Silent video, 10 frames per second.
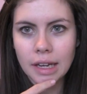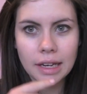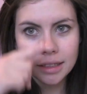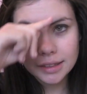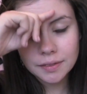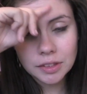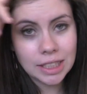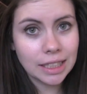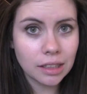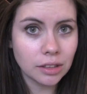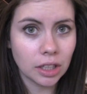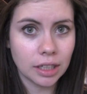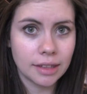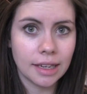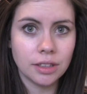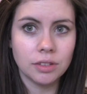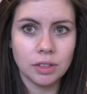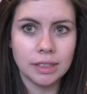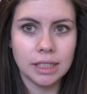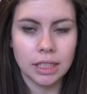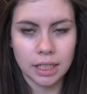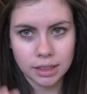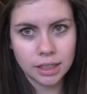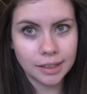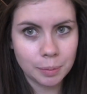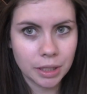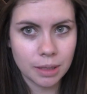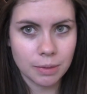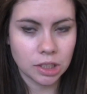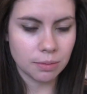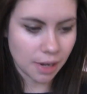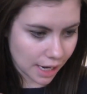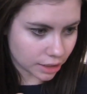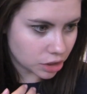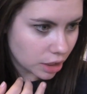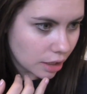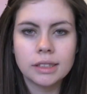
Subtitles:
and if you take a look, then you do see that it does pretty much match.